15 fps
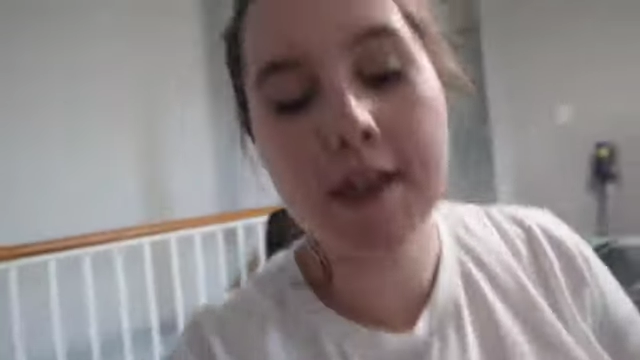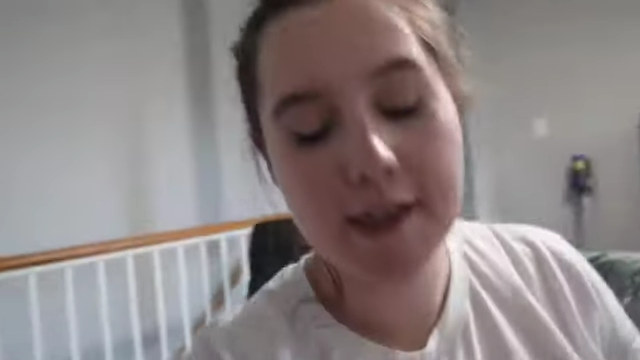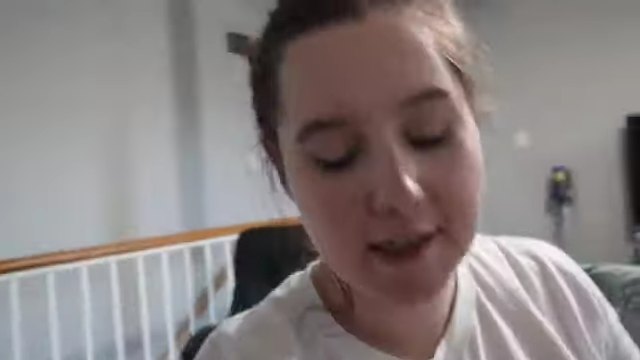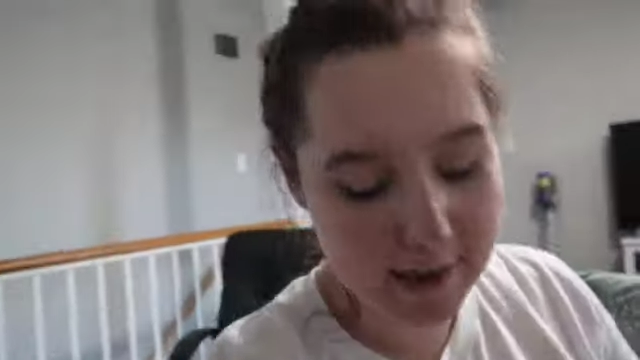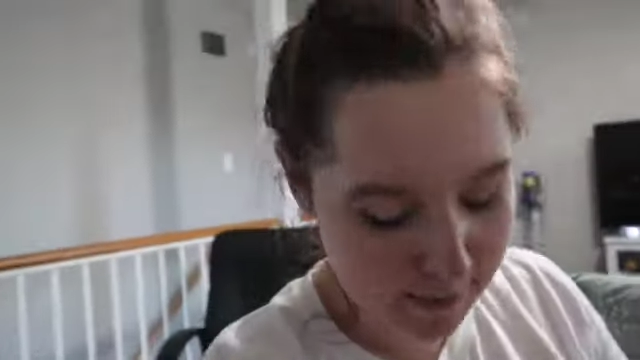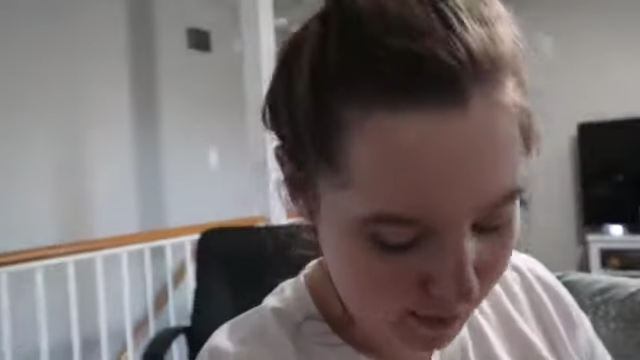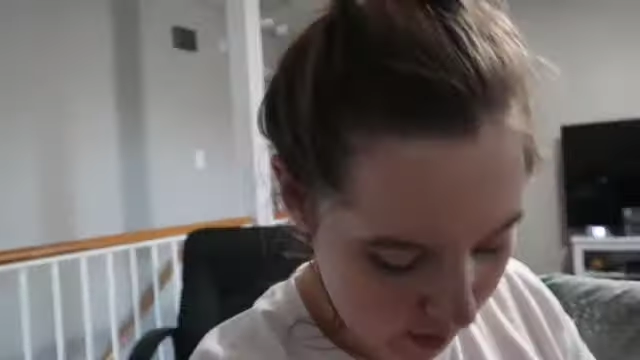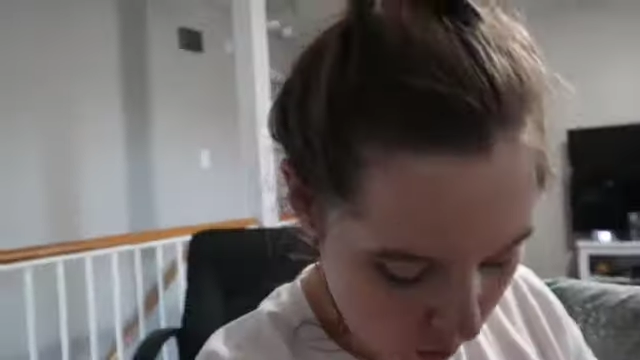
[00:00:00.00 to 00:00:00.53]

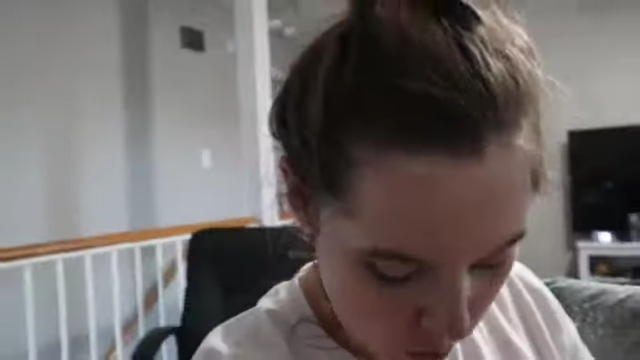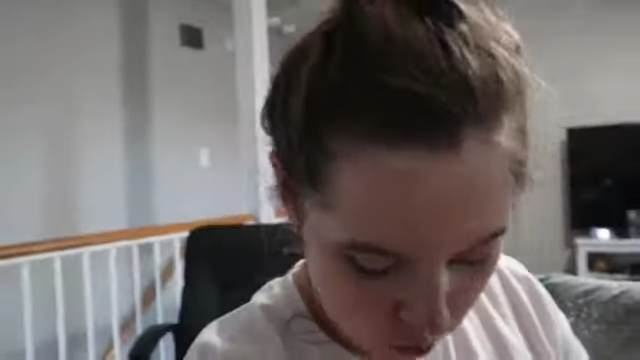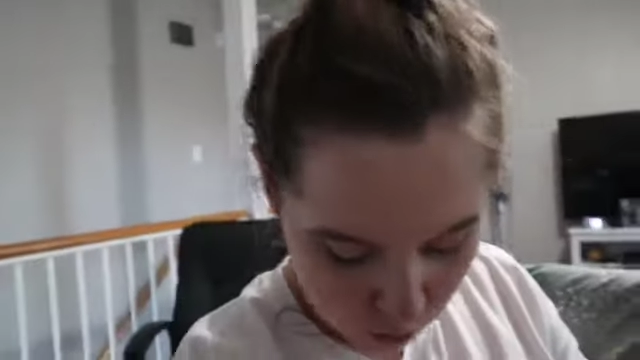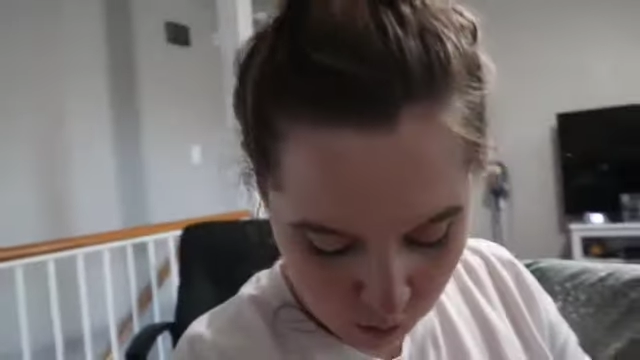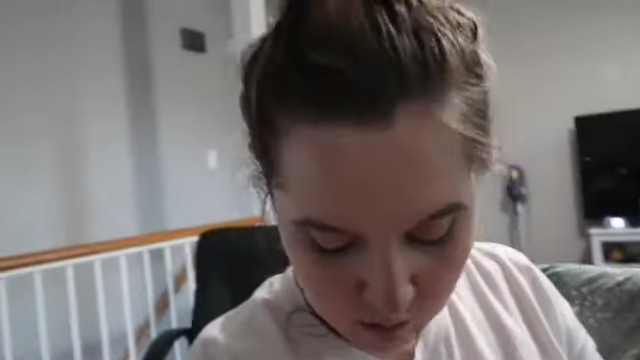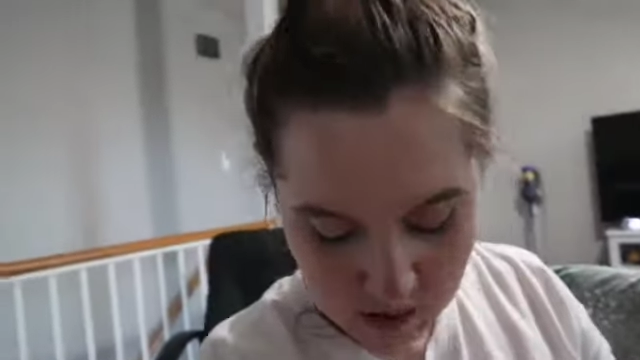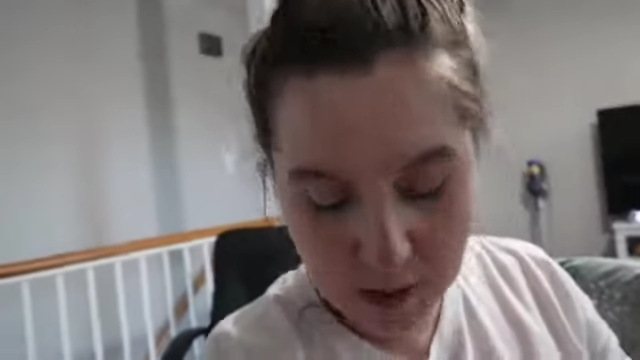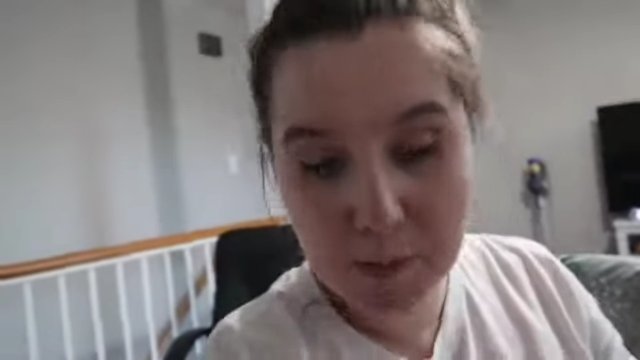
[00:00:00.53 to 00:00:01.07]
except this one
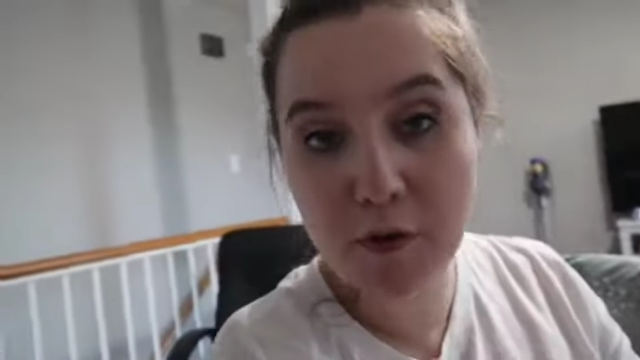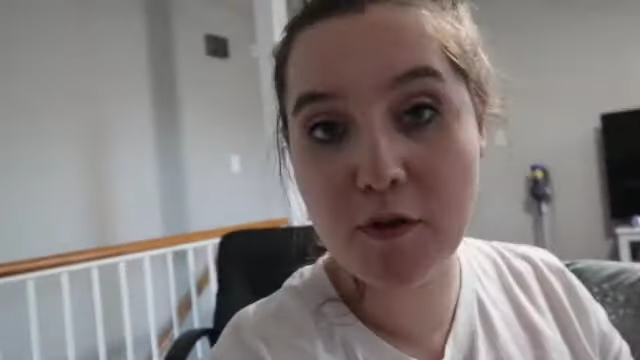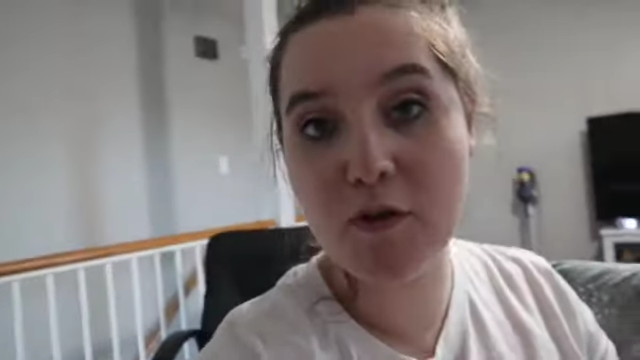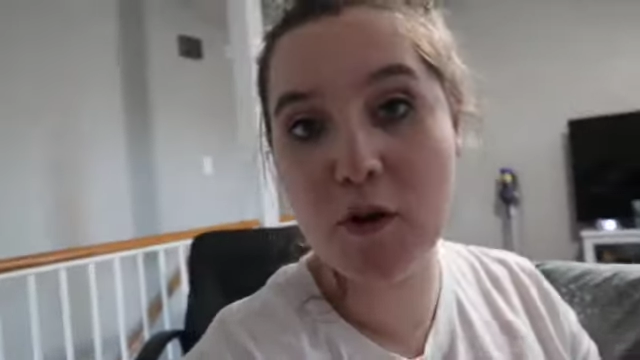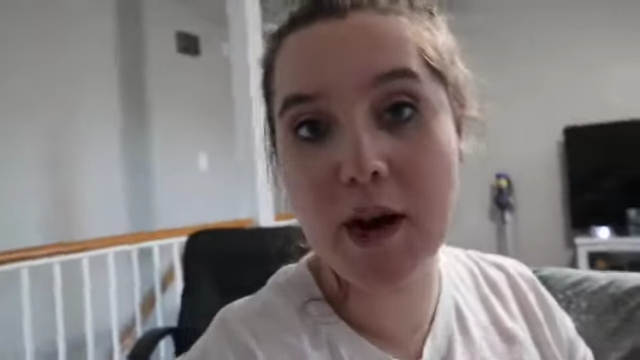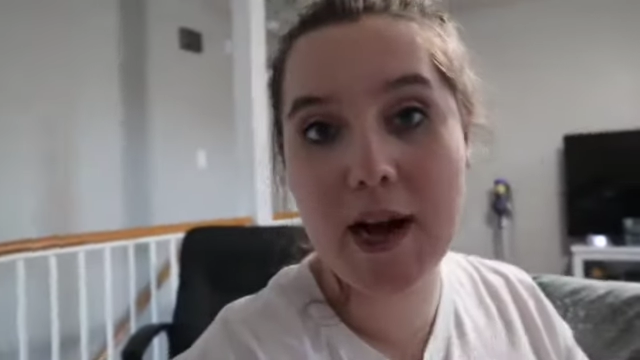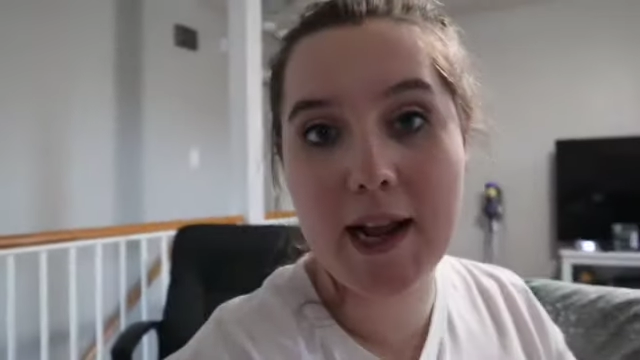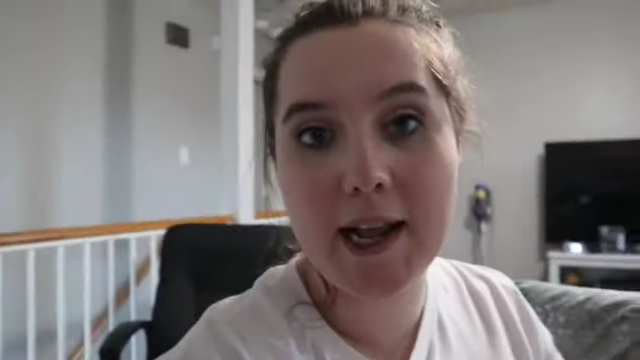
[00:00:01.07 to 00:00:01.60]
was done
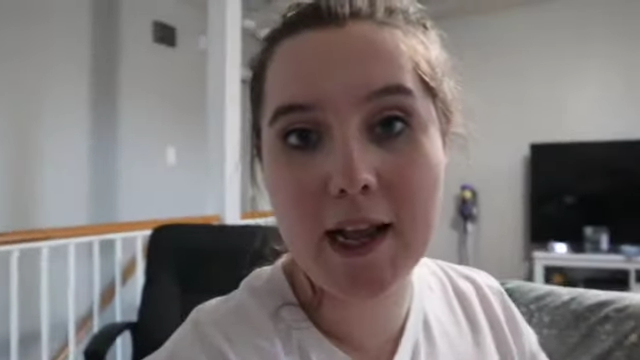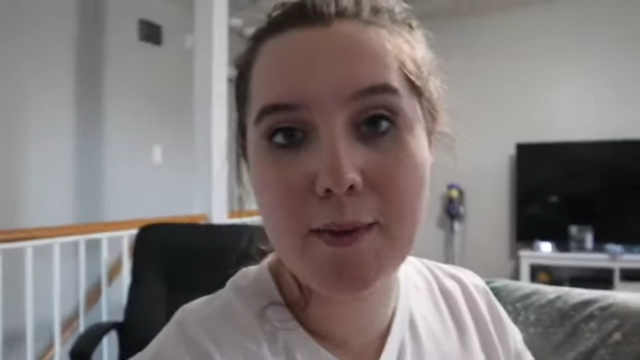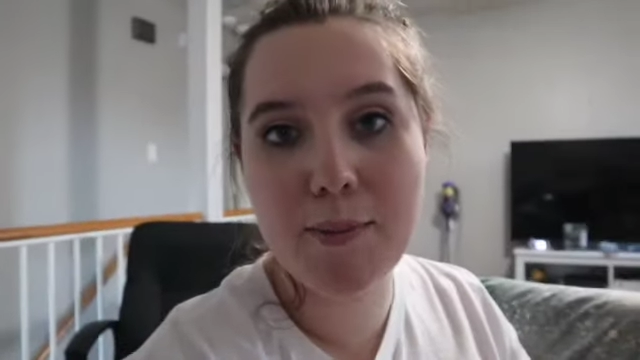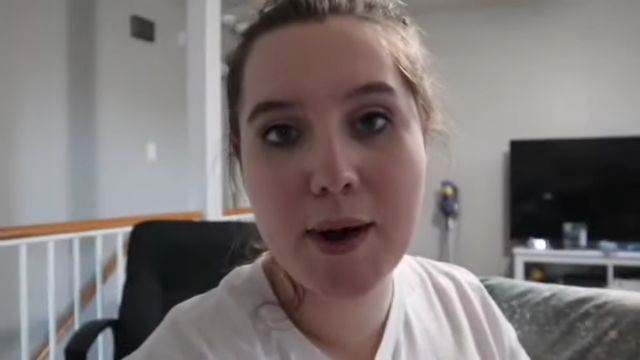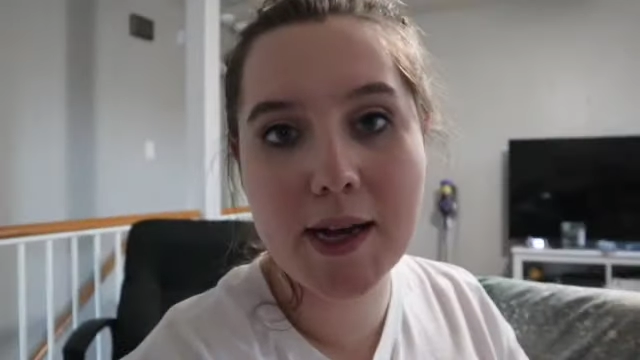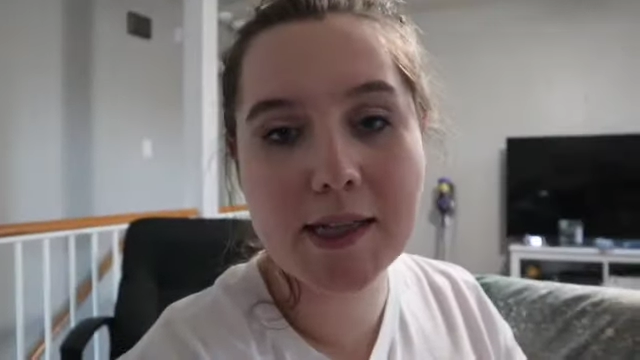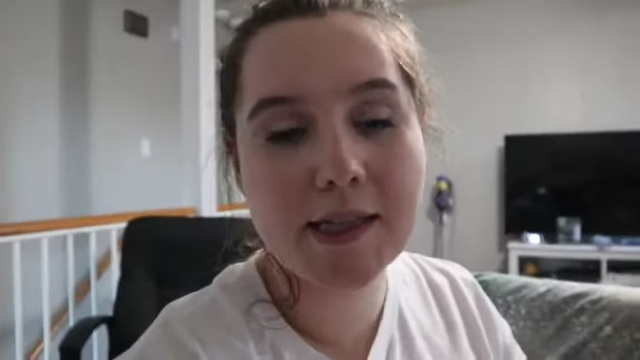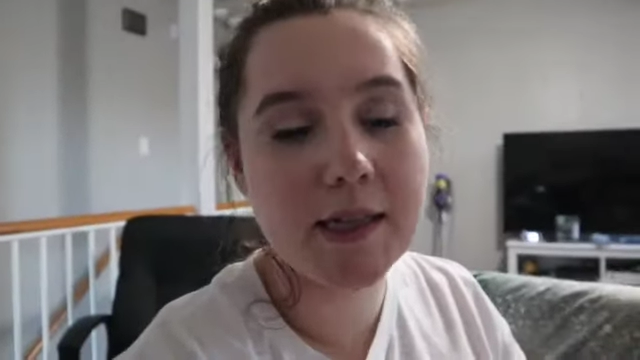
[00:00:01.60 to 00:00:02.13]
before I had a heat
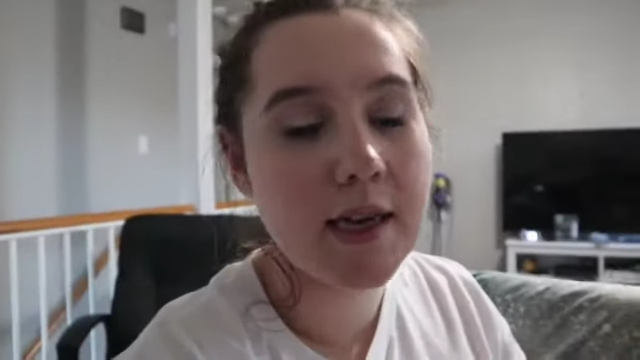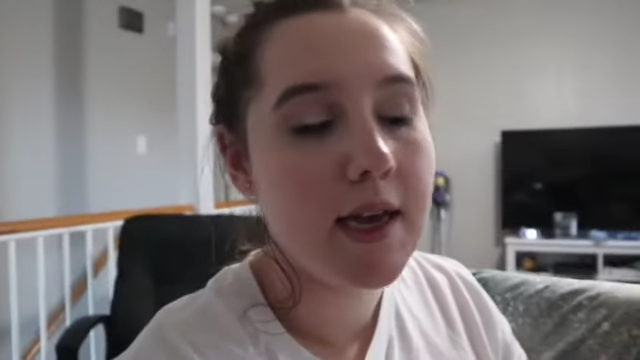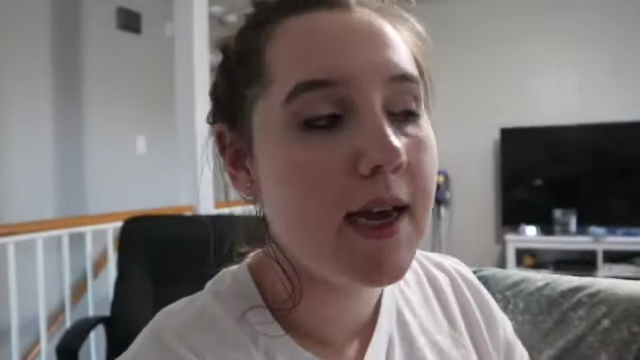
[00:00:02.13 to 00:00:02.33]
press.